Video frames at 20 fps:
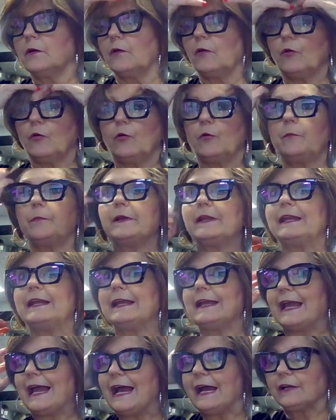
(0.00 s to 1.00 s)

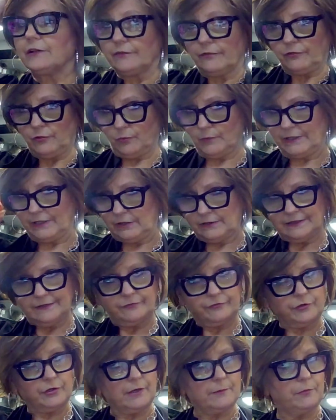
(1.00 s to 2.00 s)
Opening act. If you want to
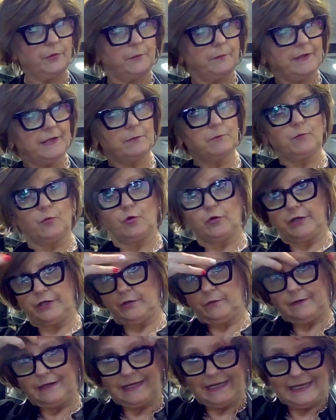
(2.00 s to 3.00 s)
lift her up a bit more,
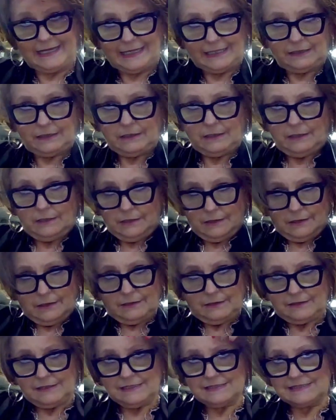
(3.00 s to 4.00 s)
you can.
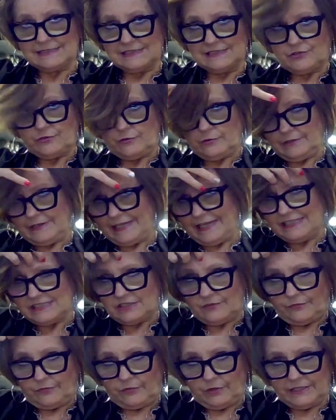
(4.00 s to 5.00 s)
This is her
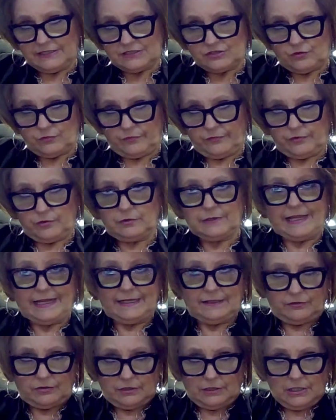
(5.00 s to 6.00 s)
lace front, so if you
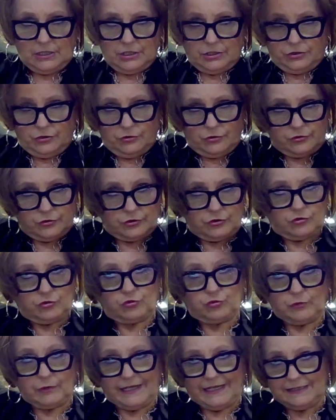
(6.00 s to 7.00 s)
like to, you could
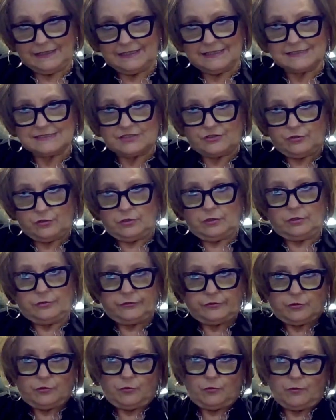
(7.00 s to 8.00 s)
train this girl
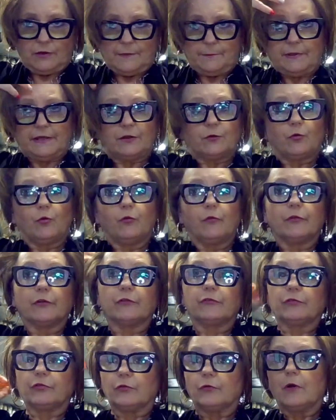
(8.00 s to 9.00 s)
to go up and over
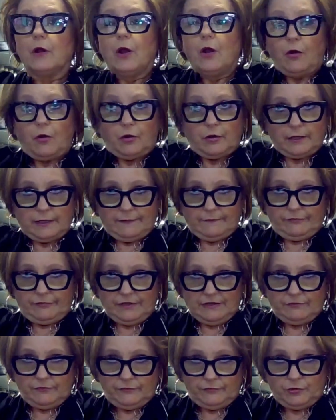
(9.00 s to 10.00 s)
too, or
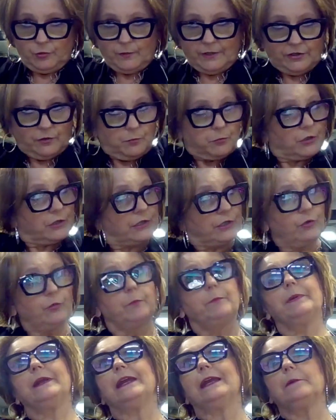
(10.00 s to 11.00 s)
even if you want to put a
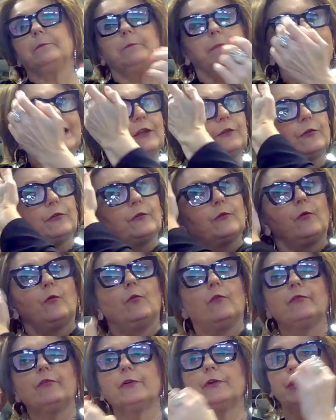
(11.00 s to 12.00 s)
little pin her
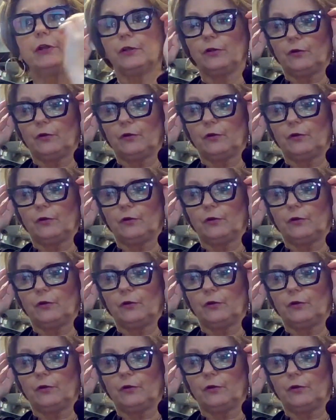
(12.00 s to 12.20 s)
over.